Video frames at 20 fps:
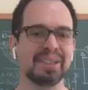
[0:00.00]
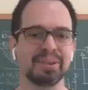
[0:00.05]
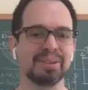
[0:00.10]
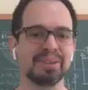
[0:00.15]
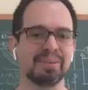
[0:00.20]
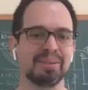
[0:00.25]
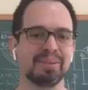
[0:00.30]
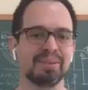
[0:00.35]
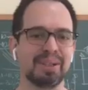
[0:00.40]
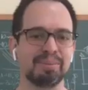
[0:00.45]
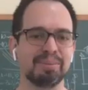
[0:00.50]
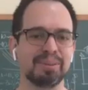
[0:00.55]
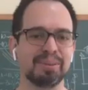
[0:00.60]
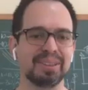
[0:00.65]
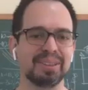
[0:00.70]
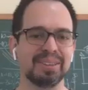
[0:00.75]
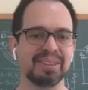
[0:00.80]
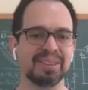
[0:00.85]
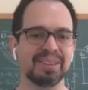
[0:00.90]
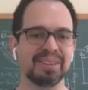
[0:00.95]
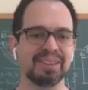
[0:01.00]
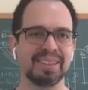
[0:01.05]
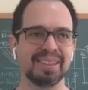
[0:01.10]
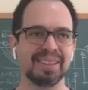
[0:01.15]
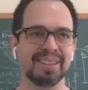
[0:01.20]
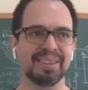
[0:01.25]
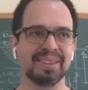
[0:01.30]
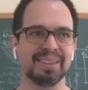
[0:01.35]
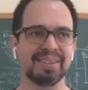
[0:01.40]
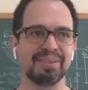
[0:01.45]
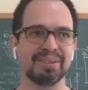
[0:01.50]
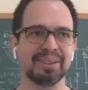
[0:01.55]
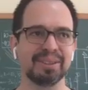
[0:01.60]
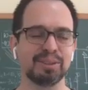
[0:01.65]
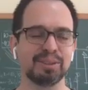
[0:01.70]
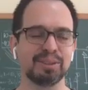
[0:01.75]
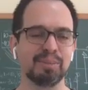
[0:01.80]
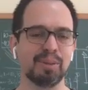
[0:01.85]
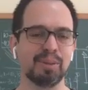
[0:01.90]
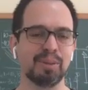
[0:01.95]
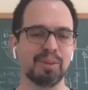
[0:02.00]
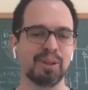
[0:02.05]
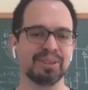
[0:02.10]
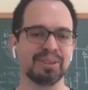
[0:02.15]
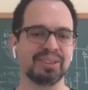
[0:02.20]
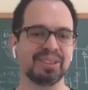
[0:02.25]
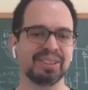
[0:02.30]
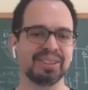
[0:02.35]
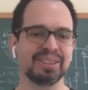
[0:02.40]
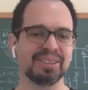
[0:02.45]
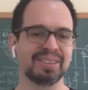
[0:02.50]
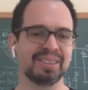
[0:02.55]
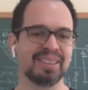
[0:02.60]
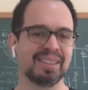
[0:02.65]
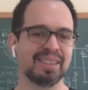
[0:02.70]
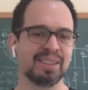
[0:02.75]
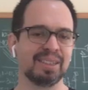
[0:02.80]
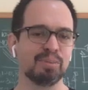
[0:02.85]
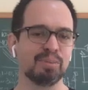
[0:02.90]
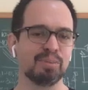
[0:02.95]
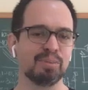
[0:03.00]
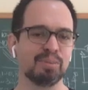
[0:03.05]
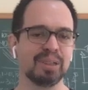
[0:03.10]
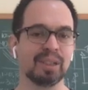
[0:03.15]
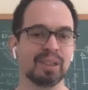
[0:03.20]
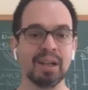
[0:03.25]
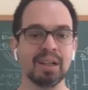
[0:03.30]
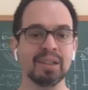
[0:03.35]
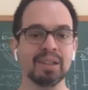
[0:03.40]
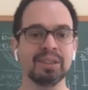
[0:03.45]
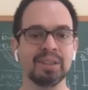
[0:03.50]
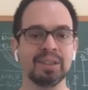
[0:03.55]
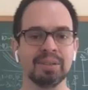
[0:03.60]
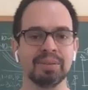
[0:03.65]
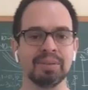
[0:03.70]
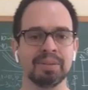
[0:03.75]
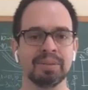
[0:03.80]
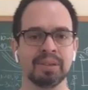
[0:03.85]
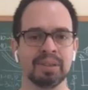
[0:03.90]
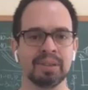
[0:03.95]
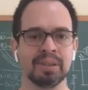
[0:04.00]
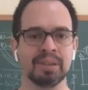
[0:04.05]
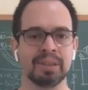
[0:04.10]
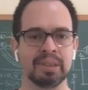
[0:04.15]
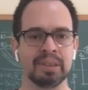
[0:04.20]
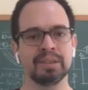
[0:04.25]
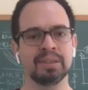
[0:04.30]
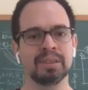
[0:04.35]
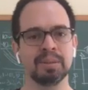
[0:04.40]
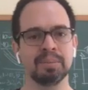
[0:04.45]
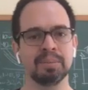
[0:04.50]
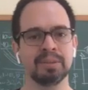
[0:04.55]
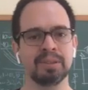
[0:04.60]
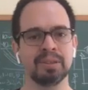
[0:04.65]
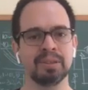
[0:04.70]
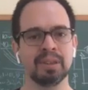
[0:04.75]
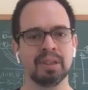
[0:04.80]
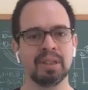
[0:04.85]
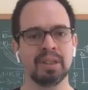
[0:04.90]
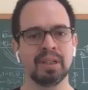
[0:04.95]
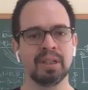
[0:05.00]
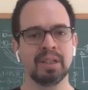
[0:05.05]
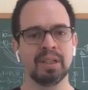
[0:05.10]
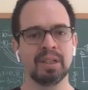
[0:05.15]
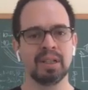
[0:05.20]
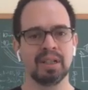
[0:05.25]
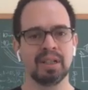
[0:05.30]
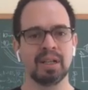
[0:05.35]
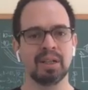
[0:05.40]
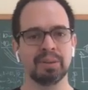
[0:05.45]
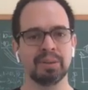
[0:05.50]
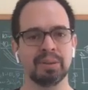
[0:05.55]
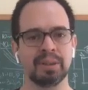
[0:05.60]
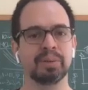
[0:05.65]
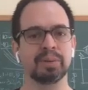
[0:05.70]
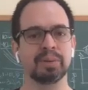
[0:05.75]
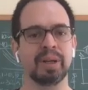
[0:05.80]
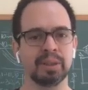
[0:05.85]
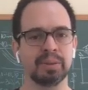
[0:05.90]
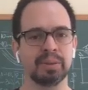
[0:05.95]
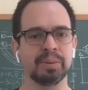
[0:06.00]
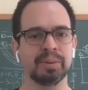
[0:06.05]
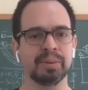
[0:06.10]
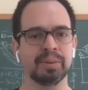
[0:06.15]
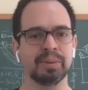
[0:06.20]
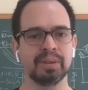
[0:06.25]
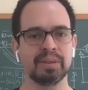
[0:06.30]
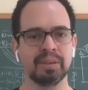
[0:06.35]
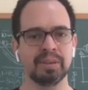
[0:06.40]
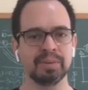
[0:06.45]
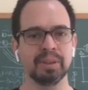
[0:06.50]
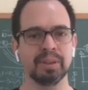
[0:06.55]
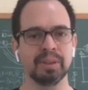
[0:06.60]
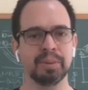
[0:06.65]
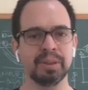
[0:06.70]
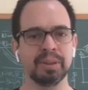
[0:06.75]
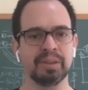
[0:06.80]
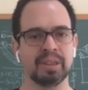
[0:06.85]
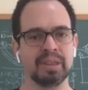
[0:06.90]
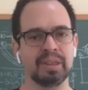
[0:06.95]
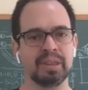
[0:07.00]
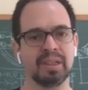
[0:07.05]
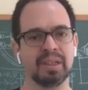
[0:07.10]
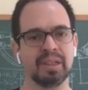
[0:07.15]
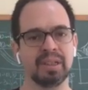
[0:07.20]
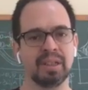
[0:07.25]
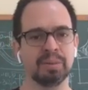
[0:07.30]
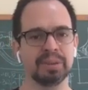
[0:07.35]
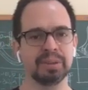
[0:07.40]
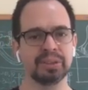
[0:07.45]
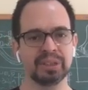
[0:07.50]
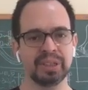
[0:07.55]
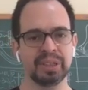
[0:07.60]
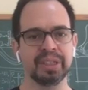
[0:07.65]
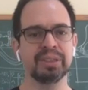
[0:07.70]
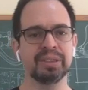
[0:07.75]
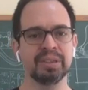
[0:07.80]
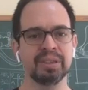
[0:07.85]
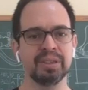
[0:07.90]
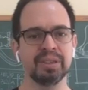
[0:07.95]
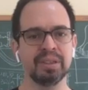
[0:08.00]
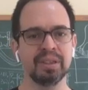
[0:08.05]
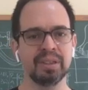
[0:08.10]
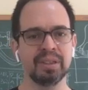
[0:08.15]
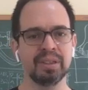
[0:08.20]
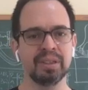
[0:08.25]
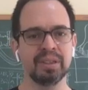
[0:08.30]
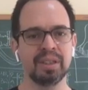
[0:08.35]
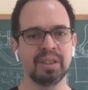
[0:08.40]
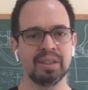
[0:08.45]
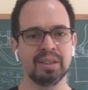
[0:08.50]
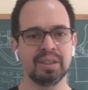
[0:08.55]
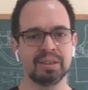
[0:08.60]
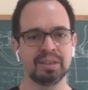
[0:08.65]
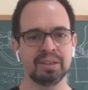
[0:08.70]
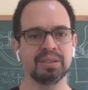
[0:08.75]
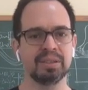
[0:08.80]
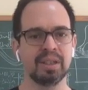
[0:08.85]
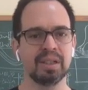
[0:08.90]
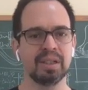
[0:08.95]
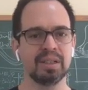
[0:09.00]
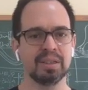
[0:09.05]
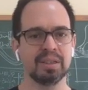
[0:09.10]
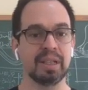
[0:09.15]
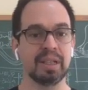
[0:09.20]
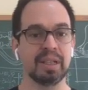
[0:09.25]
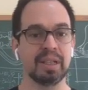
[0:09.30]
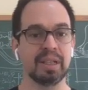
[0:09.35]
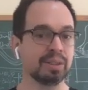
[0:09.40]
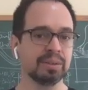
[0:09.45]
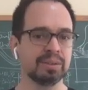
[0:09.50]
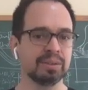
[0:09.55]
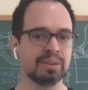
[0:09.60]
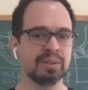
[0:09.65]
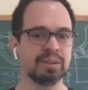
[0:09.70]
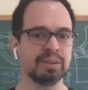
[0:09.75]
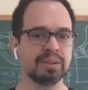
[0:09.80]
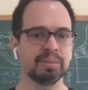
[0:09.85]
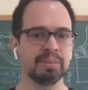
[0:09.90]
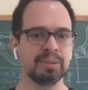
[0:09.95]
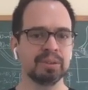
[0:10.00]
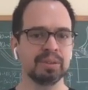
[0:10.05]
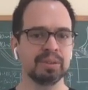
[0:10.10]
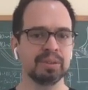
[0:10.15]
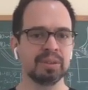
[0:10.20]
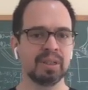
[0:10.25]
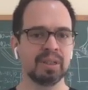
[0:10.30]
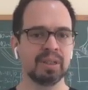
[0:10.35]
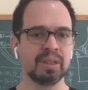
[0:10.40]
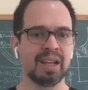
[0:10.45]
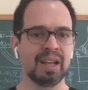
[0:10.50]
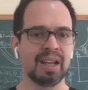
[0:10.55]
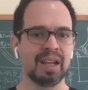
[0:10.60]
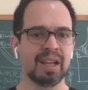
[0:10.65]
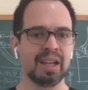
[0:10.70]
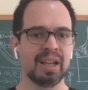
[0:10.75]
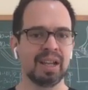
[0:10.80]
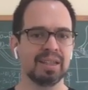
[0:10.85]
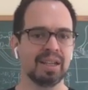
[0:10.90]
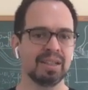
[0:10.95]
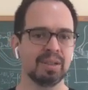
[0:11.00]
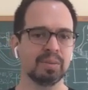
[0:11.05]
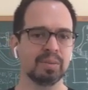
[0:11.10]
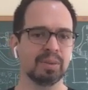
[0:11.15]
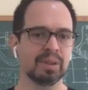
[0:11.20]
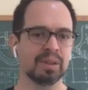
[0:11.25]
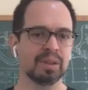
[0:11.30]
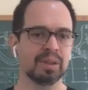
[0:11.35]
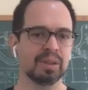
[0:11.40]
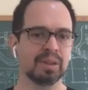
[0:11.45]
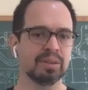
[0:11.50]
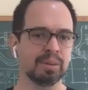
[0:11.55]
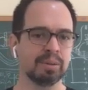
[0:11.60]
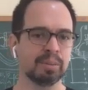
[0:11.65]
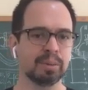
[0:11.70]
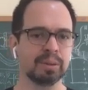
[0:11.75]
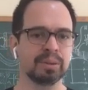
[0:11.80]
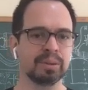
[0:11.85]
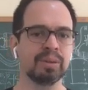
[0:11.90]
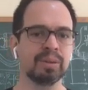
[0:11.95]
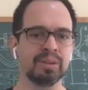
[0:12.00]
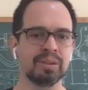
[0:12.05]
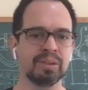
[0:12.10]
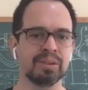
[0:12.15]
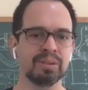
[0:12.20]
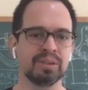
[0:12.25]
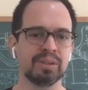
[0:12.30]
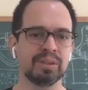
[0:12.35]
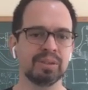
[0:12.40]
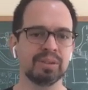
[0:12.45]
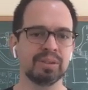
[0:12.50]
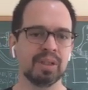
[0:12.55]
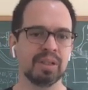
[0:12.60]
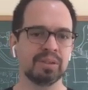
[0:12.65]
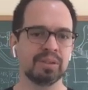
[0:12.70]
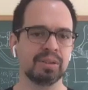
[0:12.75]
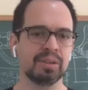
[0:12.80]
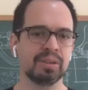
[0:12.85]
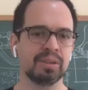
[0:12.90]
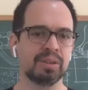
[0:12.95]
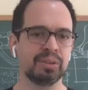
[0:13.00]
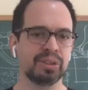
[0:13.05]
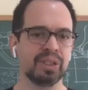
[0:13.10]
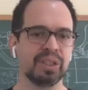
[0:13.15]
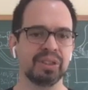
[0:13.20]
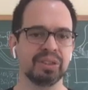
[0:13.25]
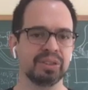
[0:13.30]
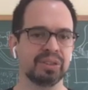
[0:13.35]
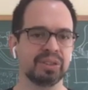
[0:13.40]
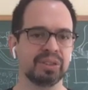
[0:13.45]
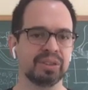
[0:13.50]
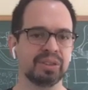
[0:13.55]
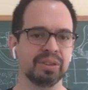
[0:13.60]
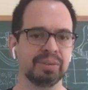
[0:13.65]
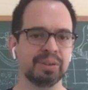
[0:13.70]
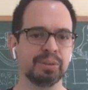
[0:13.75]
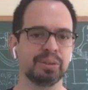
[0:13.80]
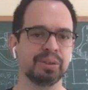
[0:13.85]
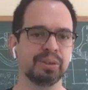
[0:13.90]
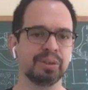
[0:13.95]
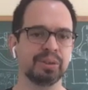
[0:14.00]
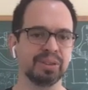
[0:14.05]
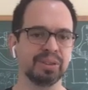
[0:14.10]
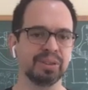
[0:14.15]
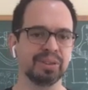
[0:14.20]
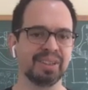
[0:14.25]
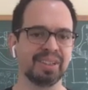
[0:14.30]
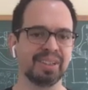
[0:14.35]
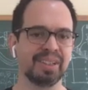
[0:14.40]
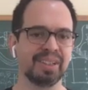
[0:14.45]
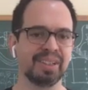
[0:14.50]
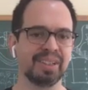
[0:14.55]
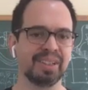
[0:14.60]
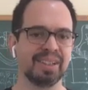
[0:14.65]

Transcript: then we were developing this, the first module is just more the ecology of these systems and how they interact with the environment, and then how we're changing these natural systems, and then what are some of the opportunities to change their future